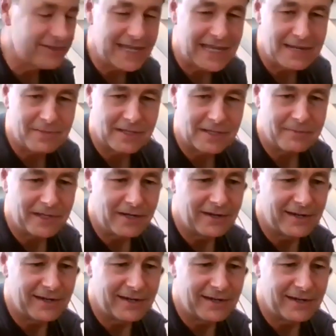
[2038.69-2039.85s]
the 80
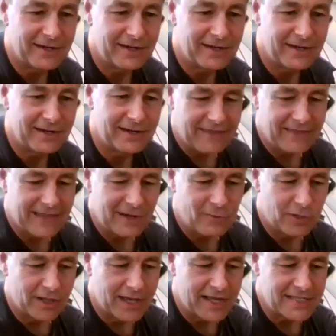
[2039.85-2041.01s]
millimeter, and they
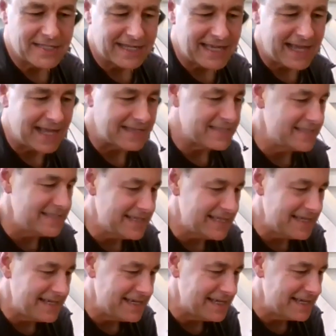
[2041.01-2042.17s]
realize I can't
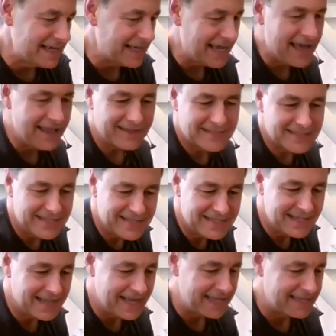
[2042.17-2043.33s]
see in galaxies,
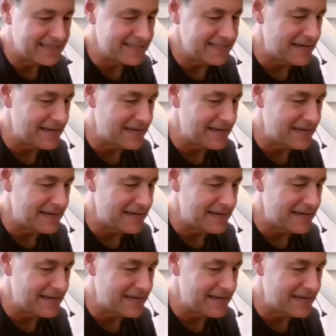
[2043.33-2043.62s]
I can't see